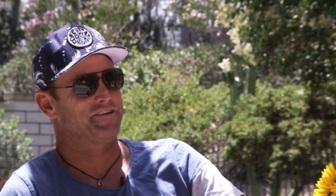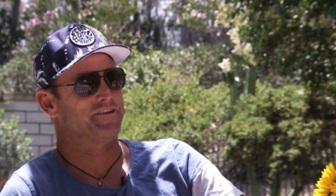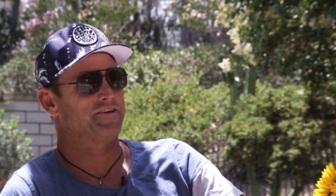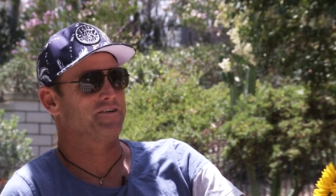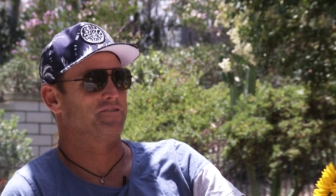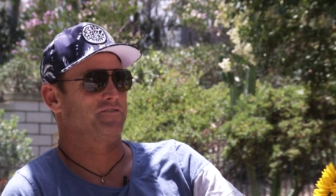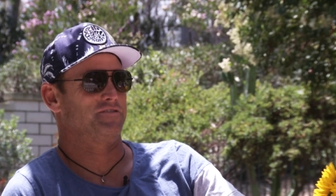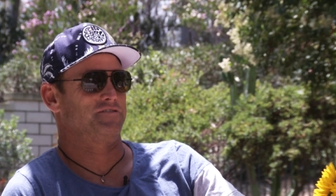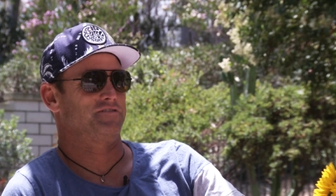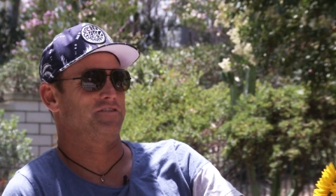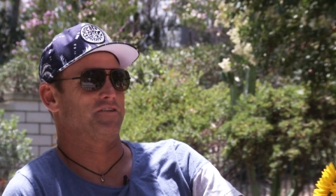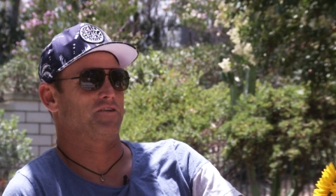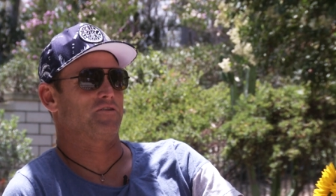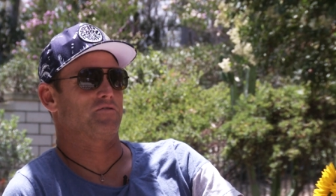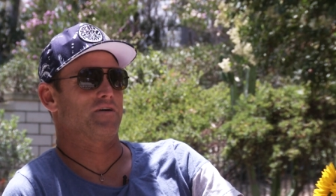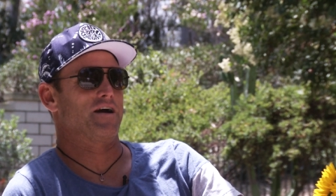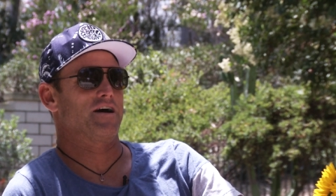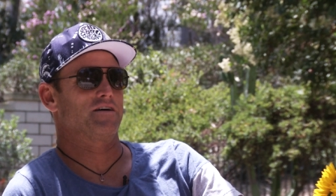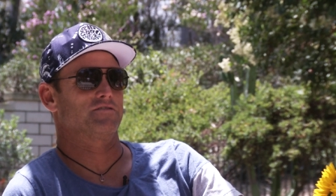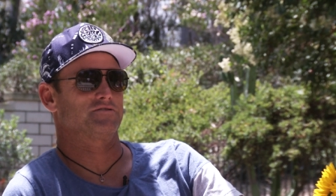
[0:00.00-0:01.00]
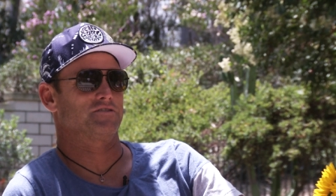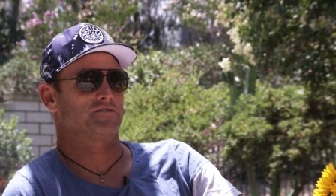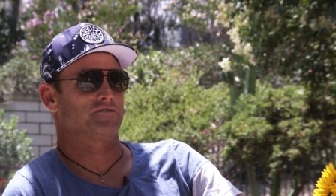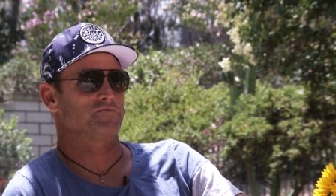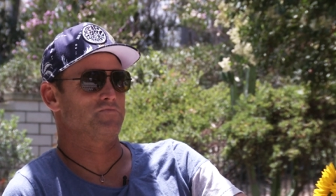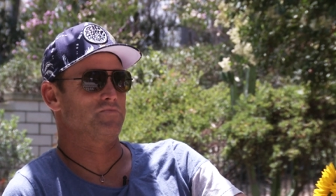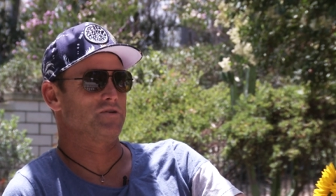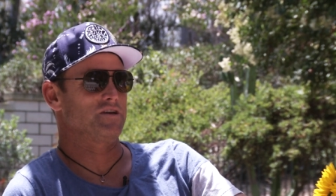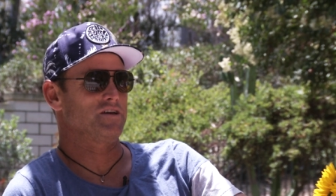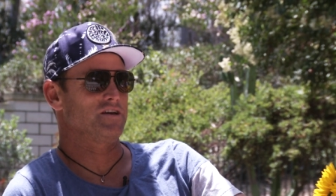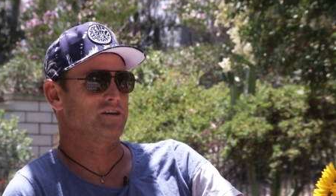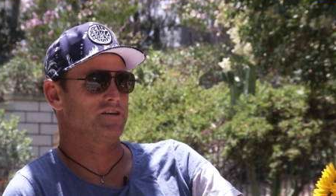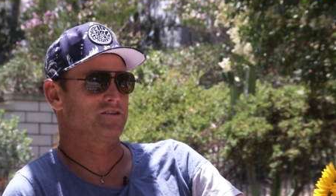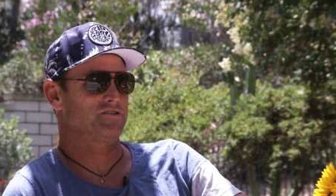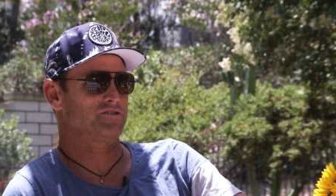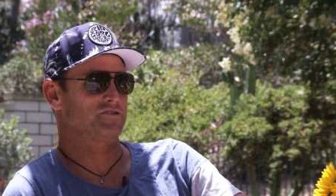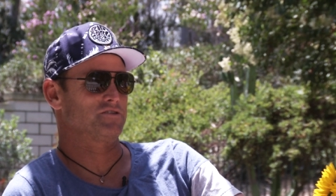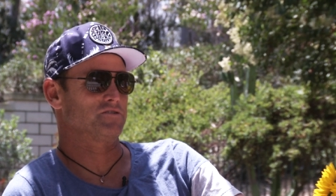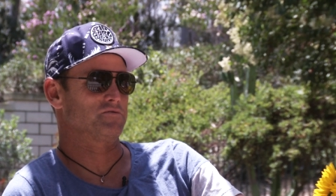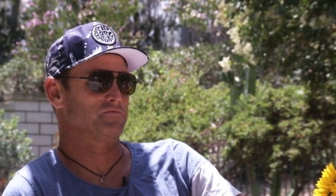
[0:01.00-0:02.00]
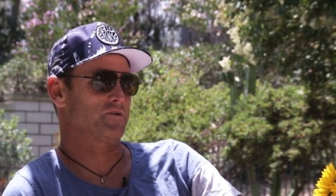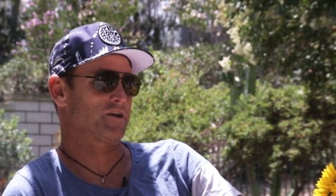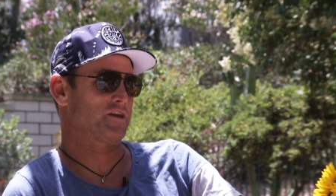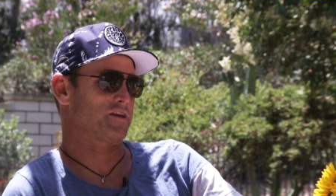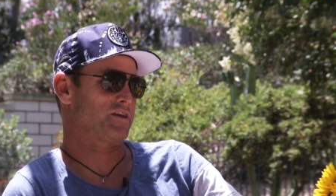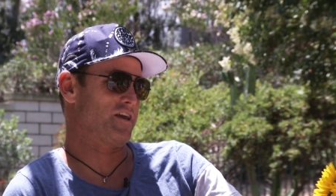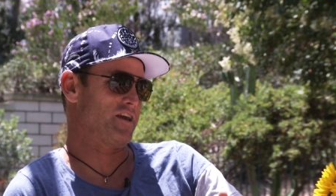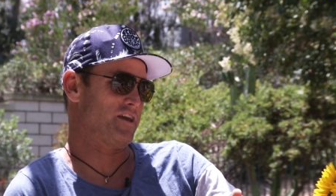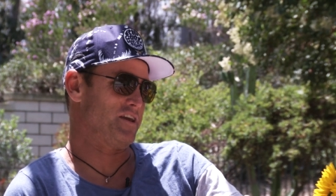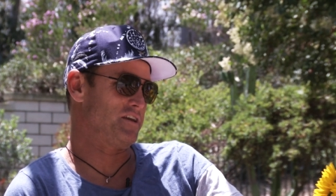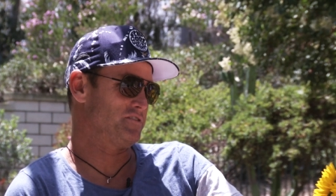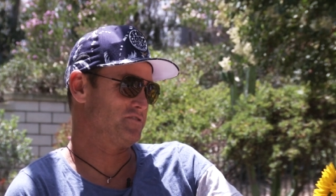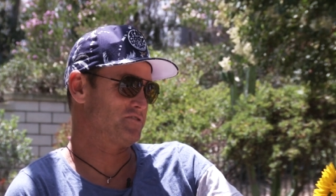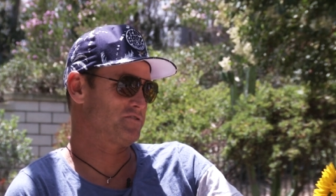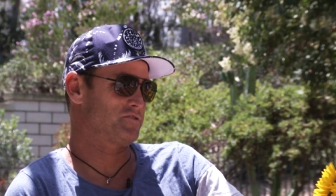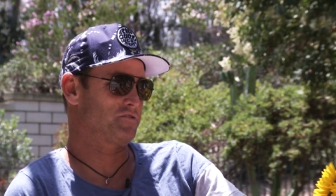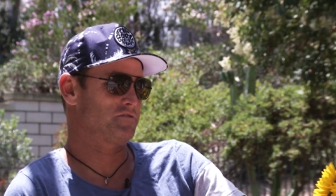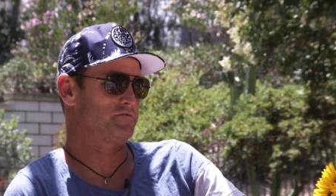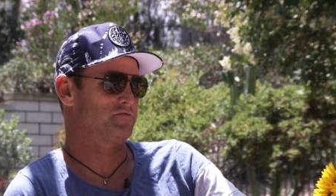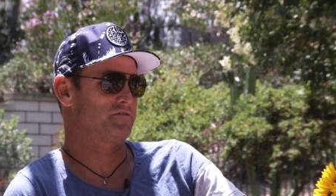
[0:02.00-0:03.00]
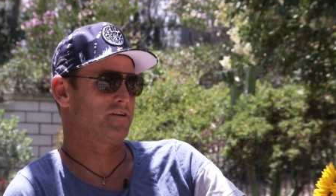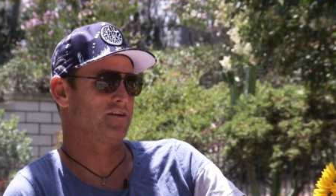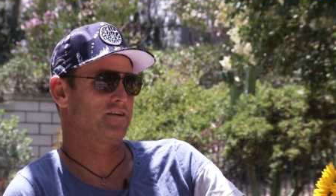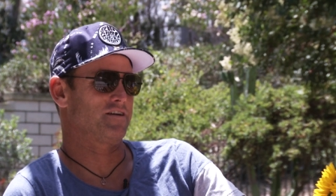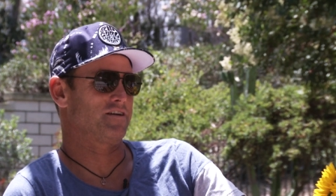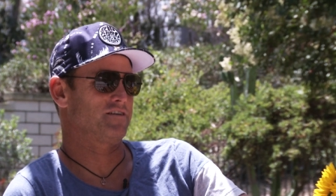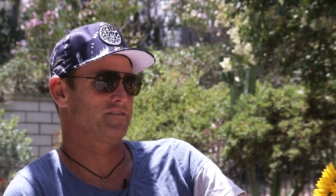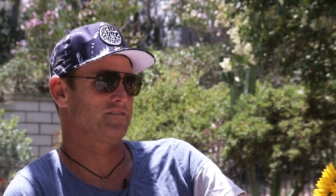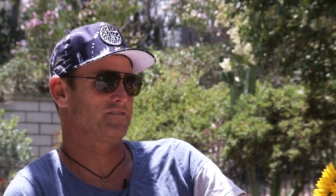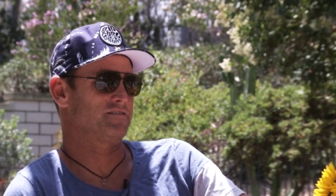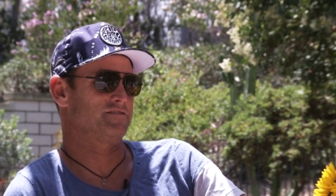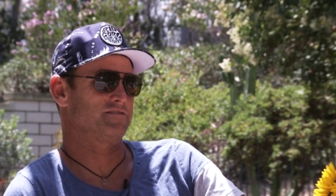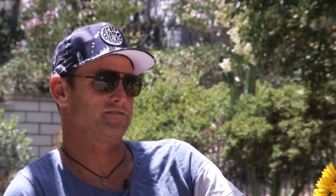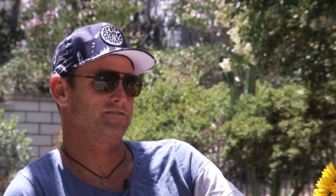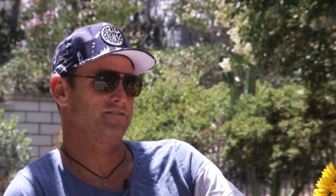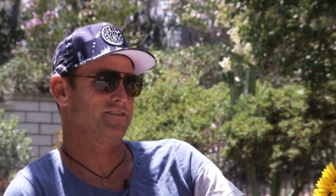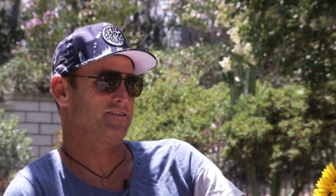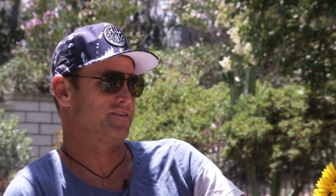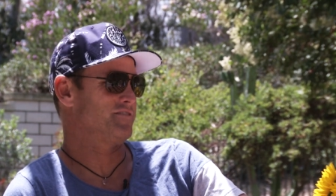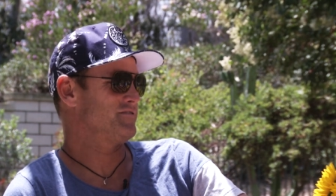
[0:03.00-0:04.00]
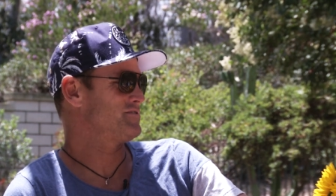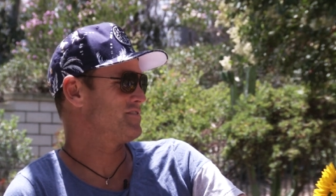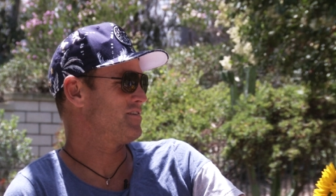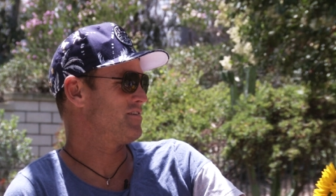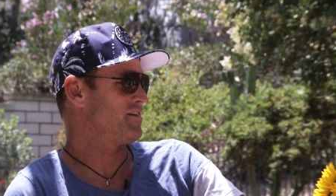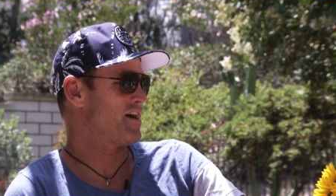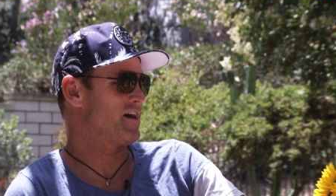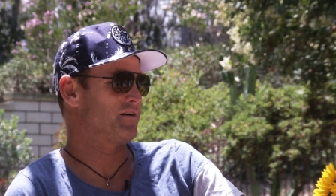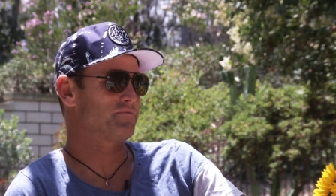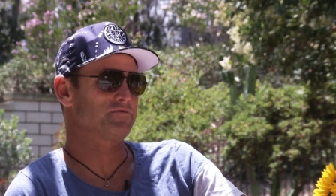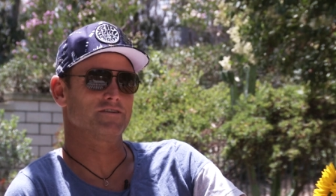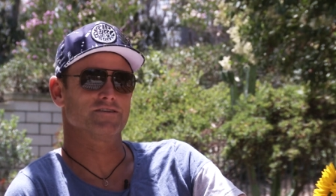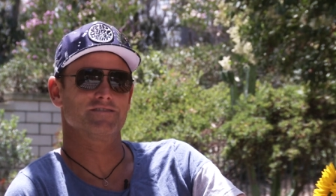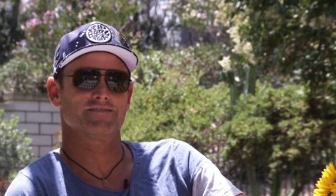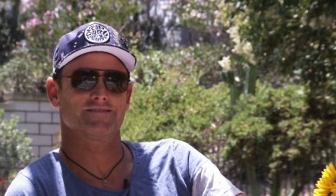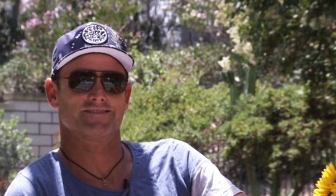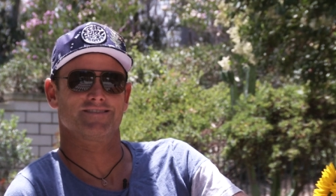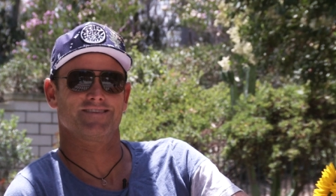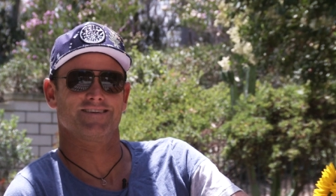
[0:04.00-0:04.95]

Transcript: you know, it's the crowds on the beach and Rick Kane surfed there and, you know, it's all happening.